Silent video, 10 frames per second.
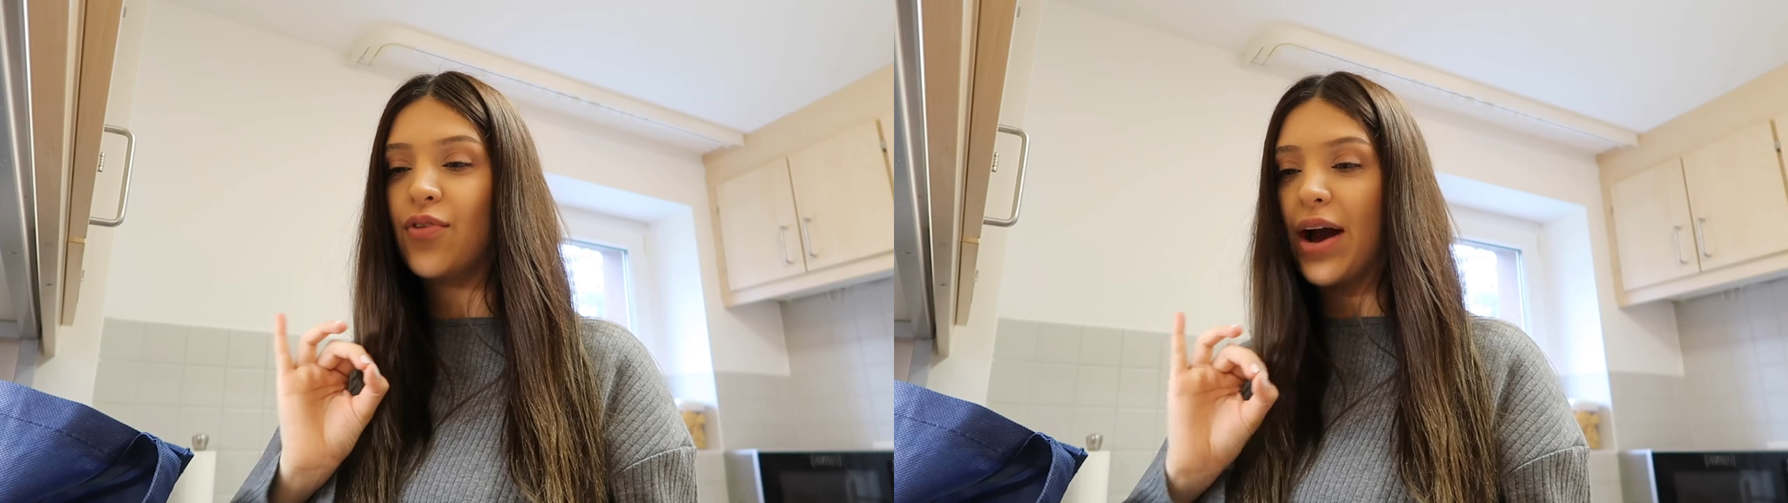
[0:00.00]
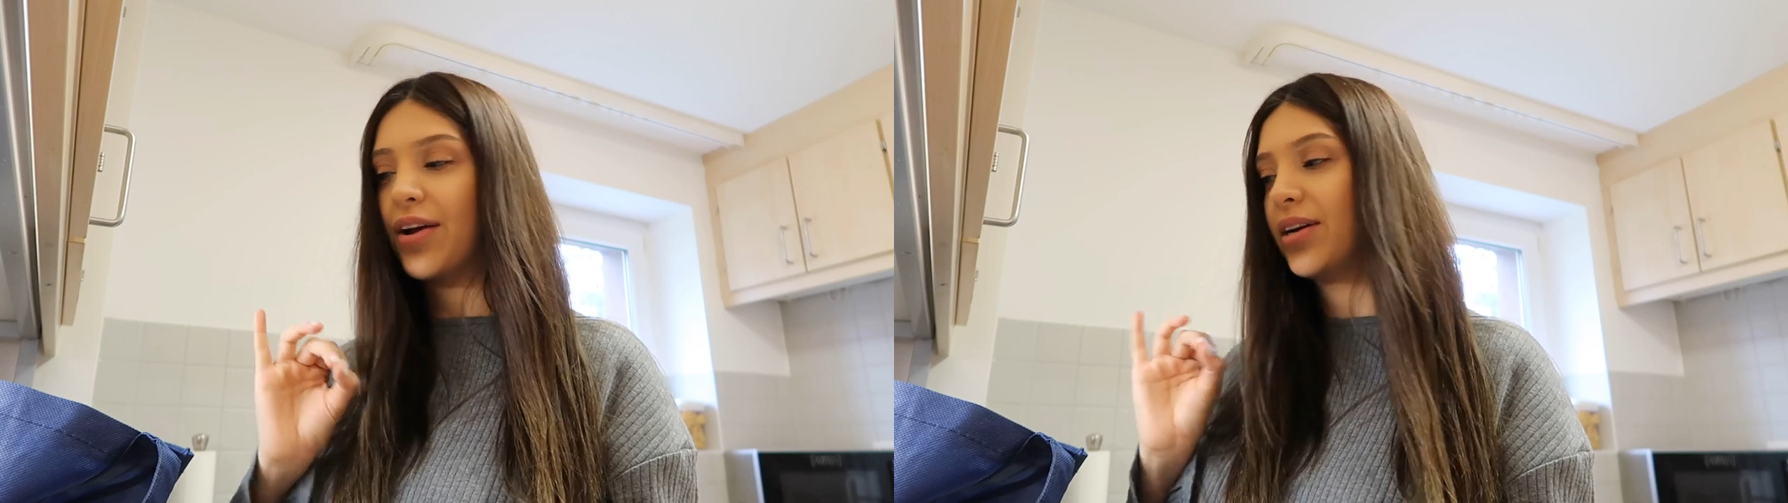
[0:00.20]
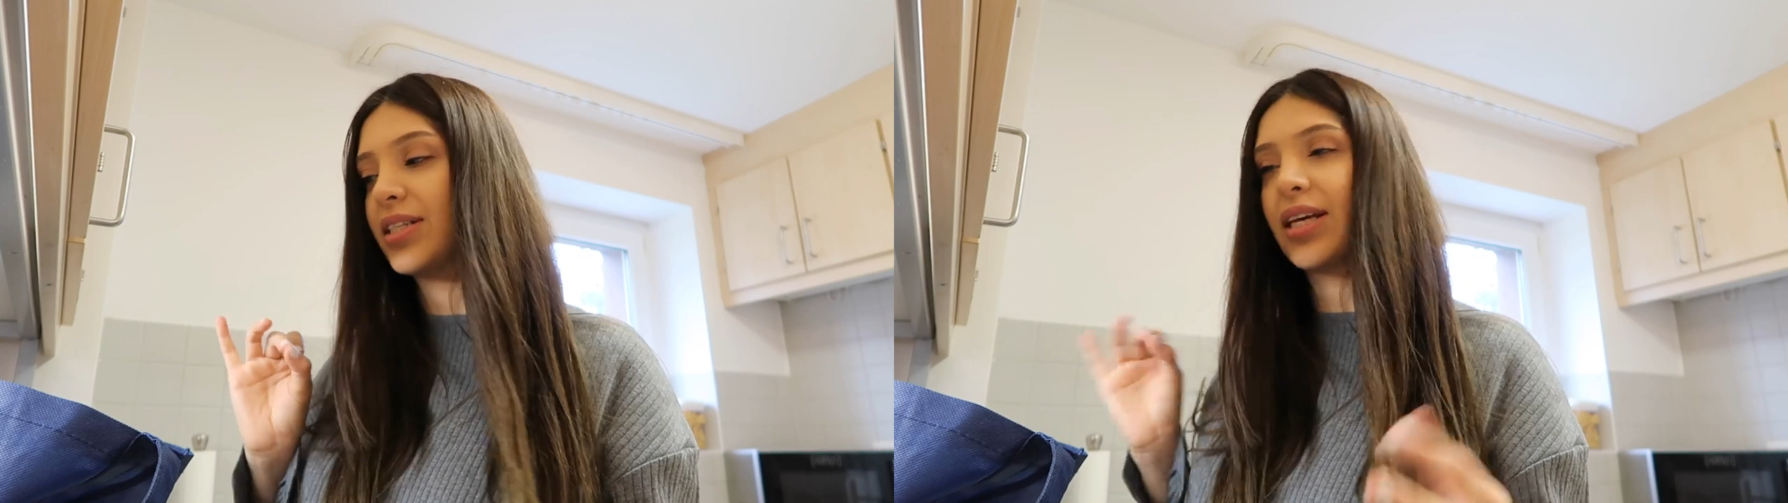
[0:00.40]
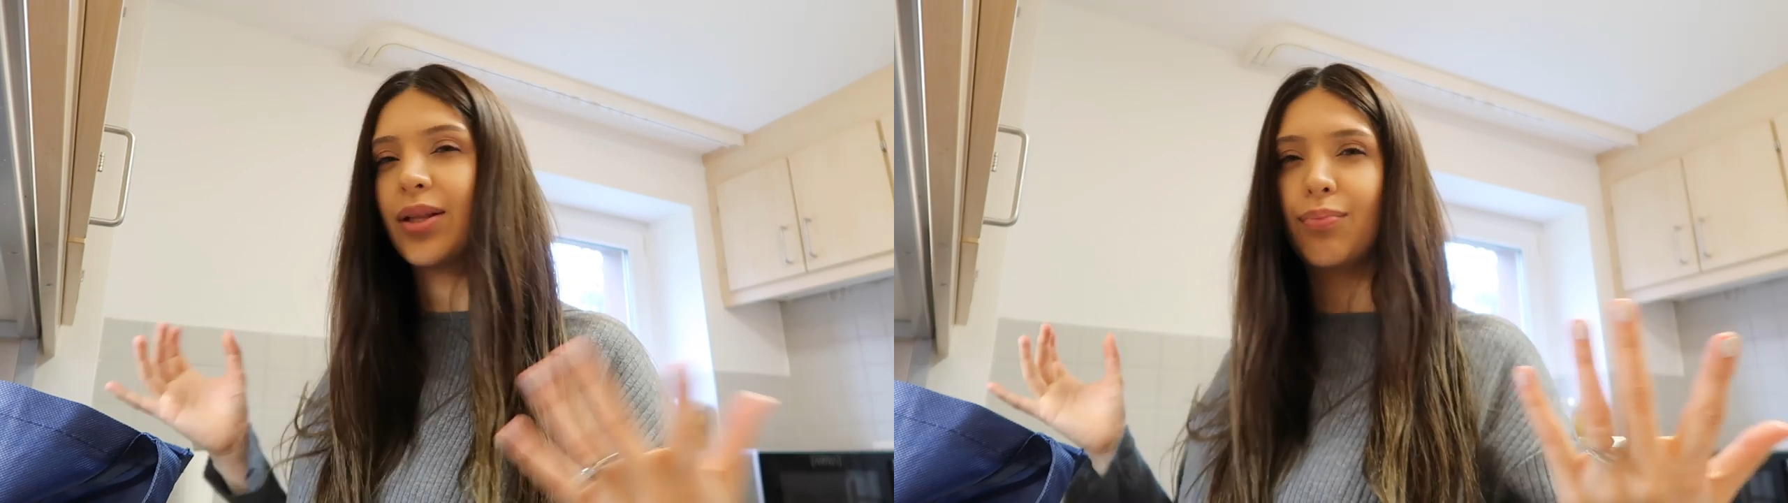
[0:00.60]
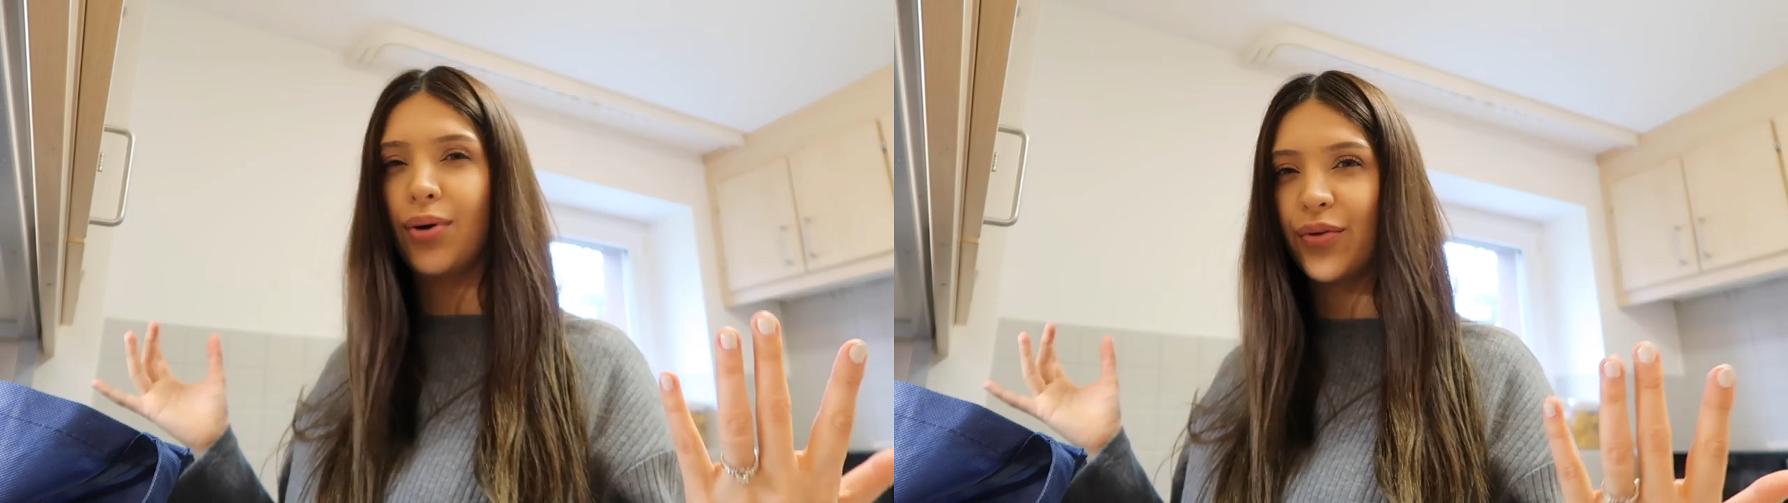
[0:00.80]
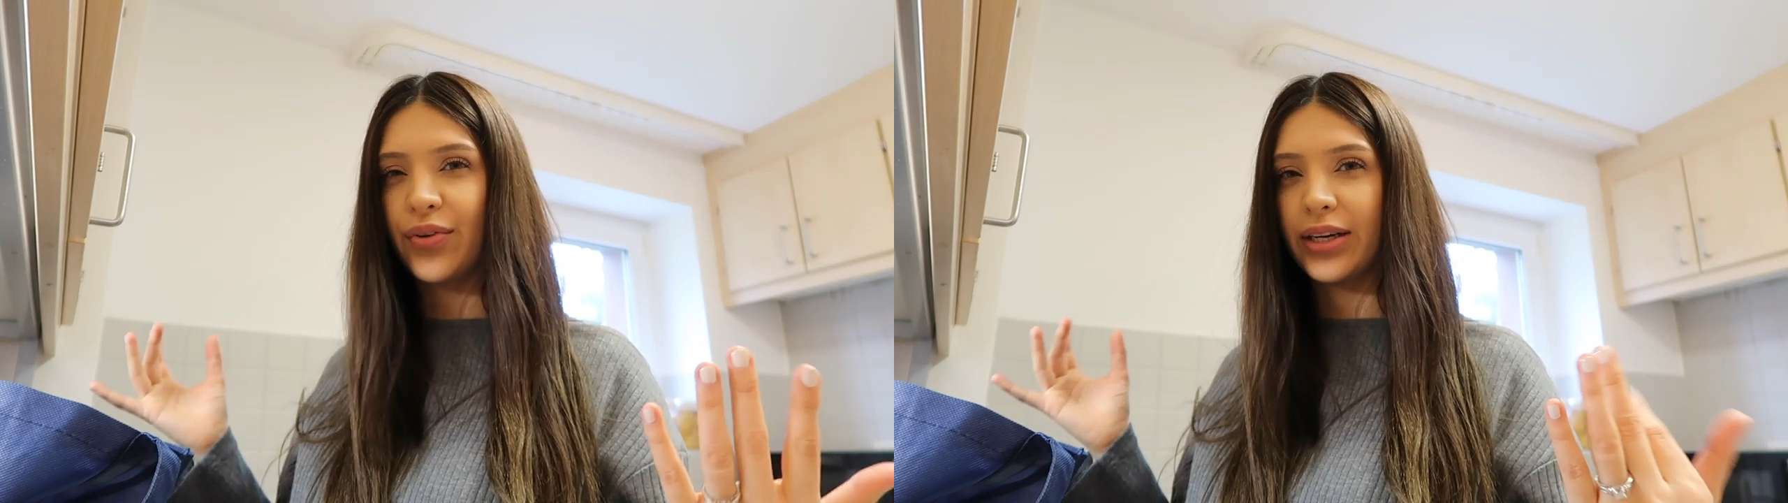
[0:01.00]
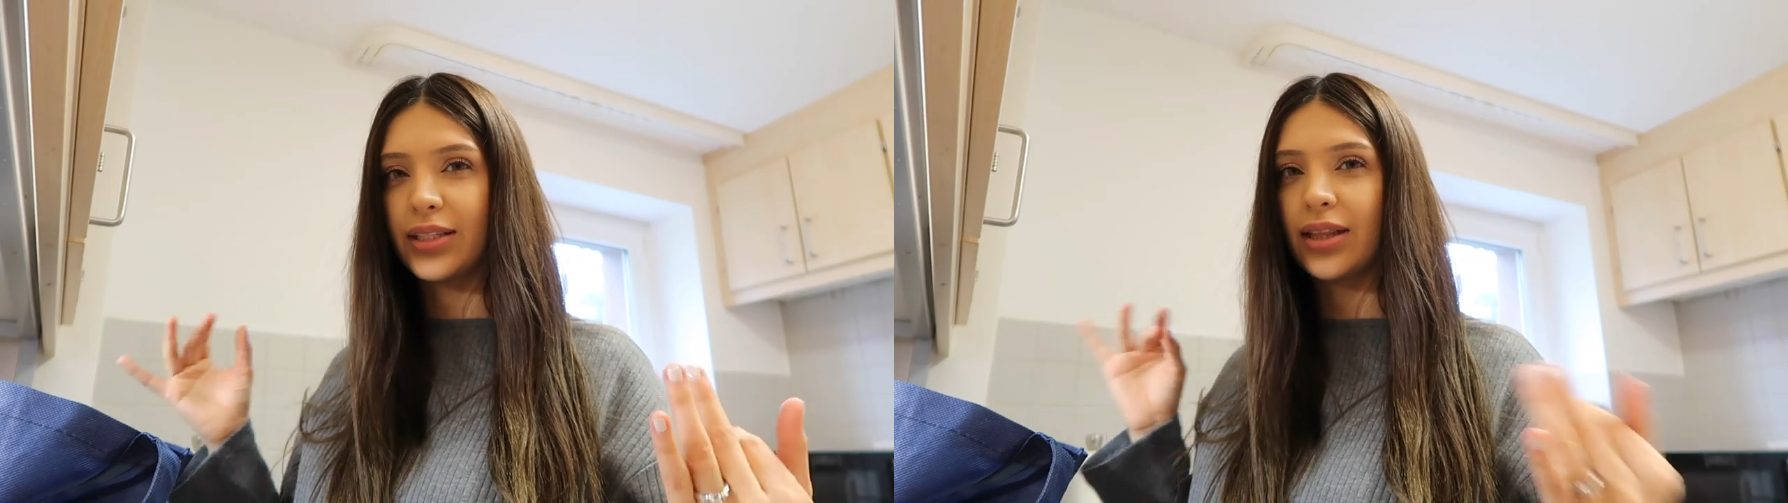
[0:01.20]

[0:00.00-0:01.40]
fire and it's like the perfect